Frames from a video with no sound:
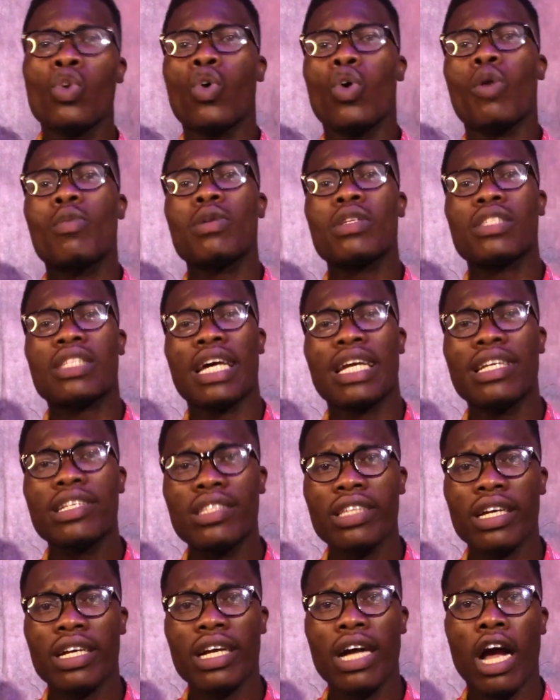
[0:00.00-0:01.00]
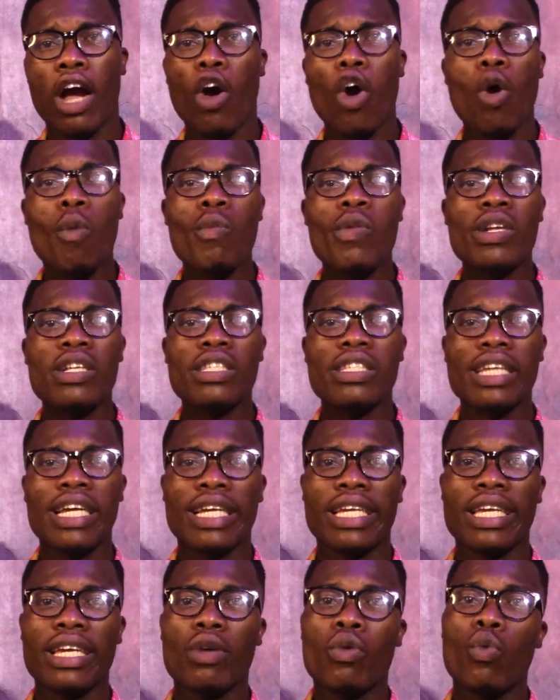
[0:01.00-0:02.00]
omo sign checka omo check